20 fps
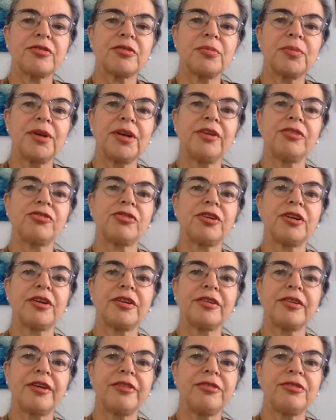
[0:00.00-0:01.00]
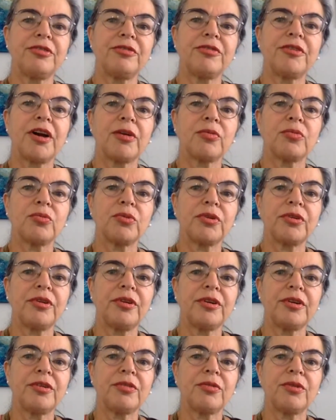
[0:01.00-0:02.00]
determination unless you've got
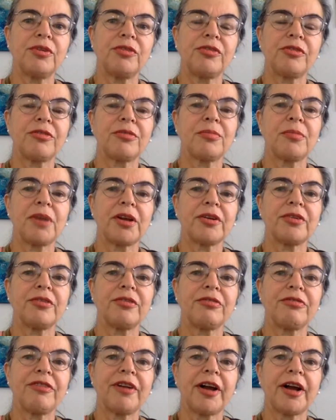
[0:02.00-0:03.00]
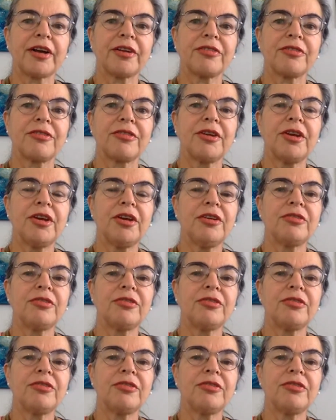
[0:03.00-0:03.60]
really egregious medical facts.